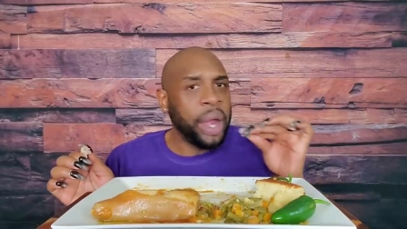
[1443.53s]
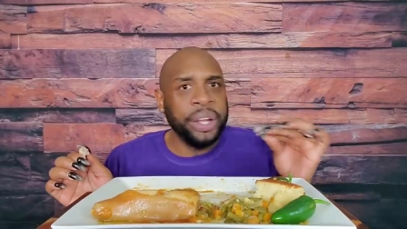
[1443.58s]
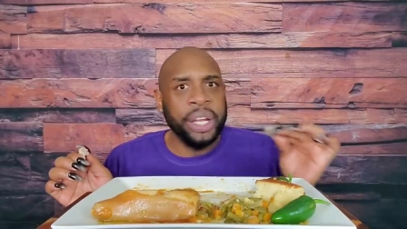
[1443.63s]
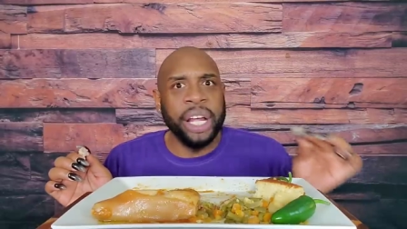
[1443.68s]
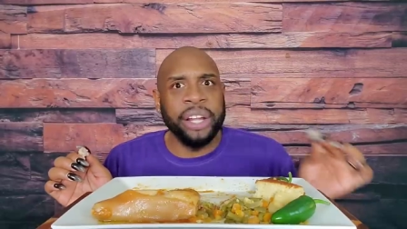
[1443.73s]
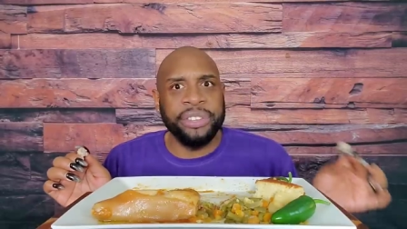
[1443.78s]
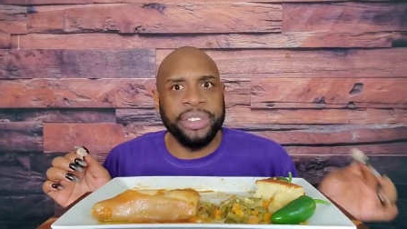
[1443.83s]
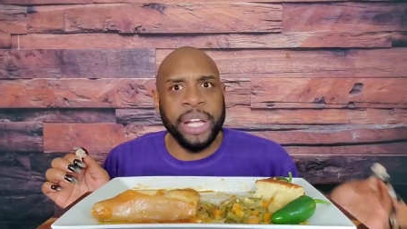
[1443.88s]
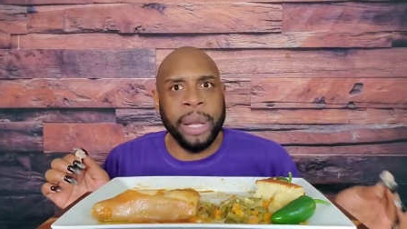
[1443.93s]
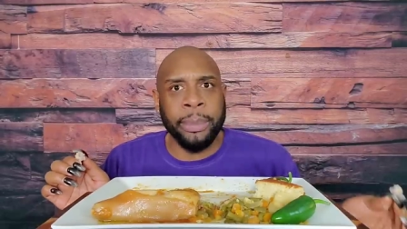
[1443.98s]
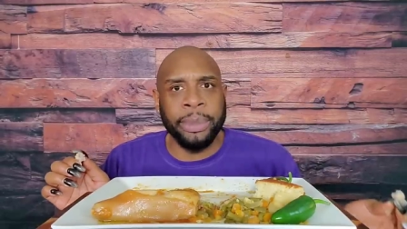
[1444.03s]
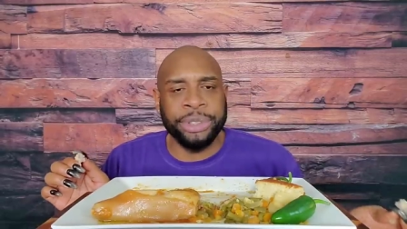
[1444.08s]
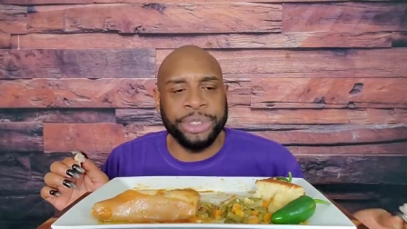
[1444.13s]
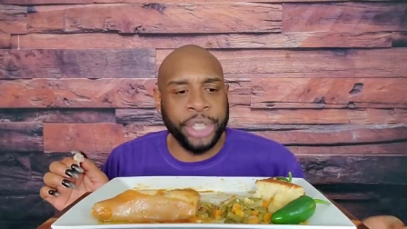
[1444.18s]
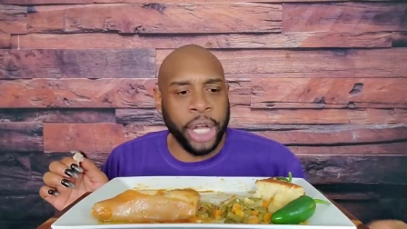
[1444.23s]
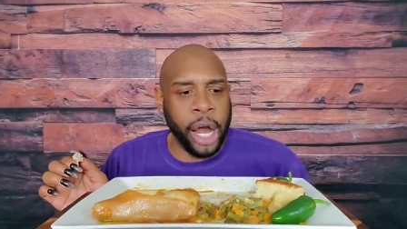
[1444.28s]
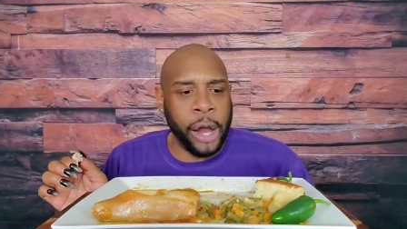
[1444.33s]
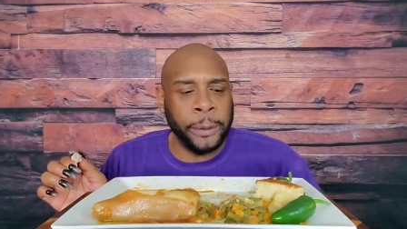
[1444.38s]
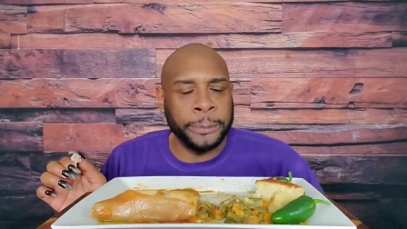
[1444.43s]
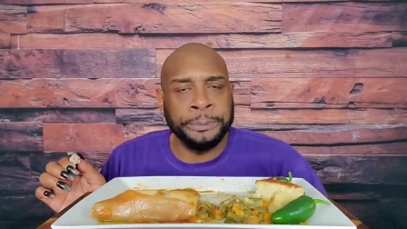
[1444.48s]
the simple
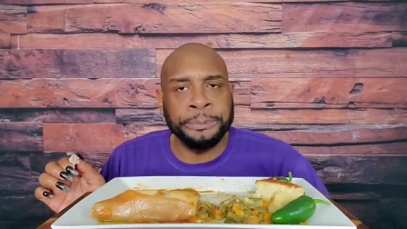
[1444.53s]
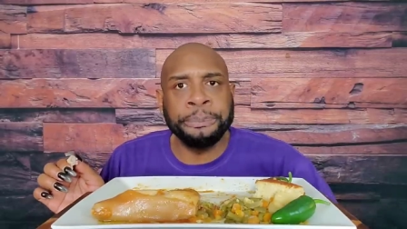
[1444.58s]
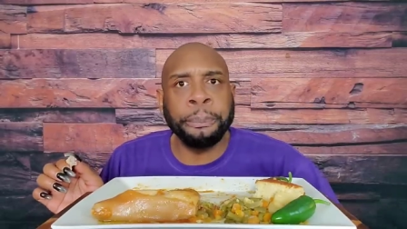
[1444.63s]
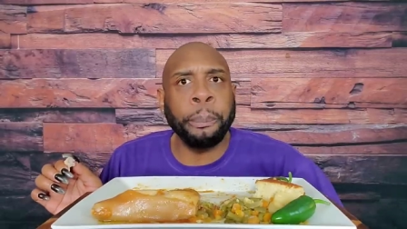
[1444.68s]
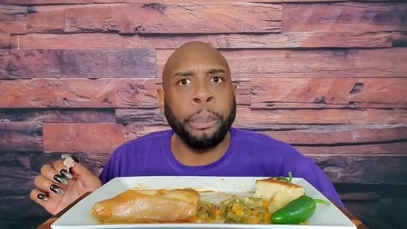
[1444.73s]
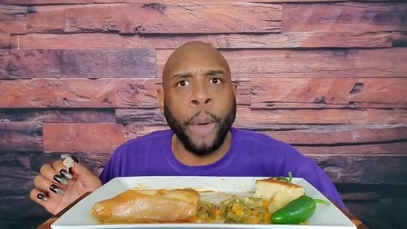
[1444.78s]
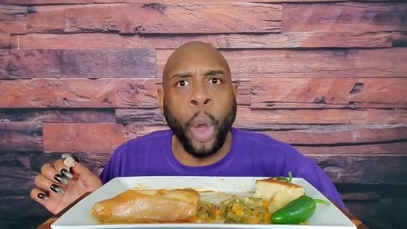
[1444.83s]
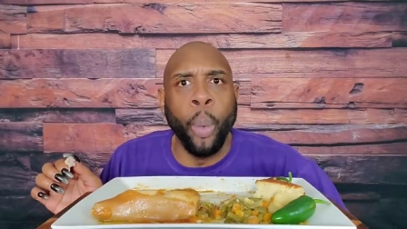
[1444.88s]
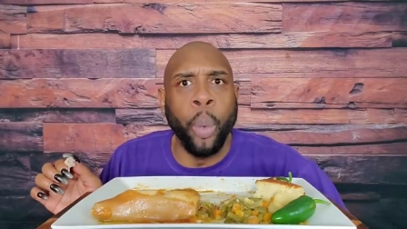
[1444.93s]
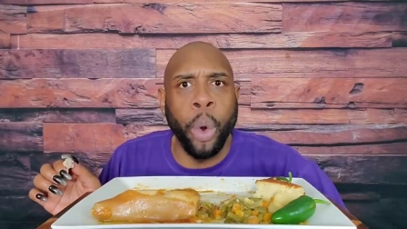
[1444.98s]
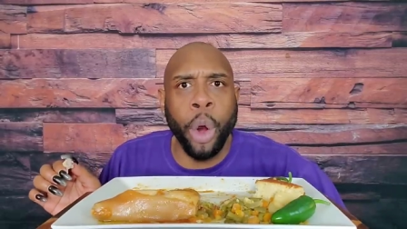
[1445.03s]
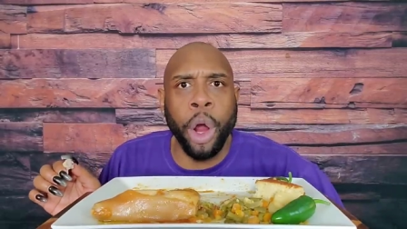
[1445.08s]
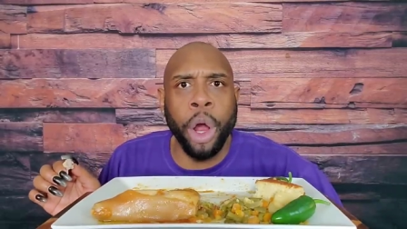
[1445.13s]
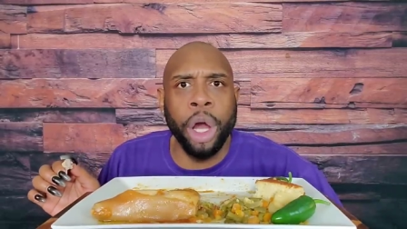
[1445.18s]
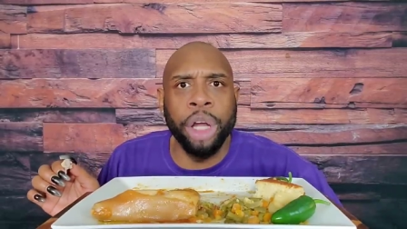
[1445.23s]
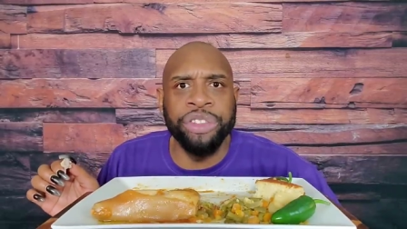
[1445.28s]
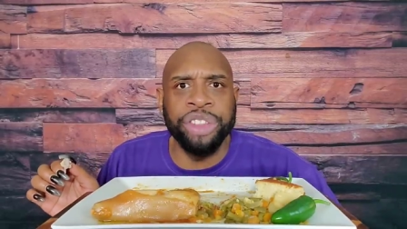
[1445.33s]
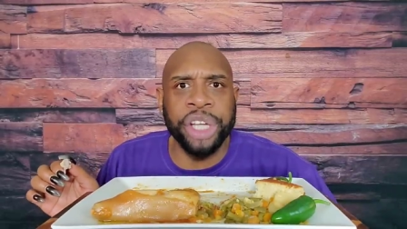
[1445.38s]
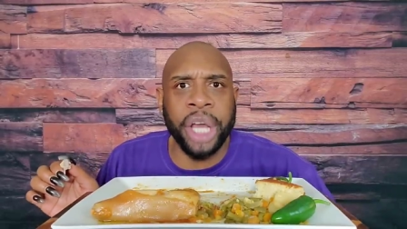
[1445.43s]
stuff, world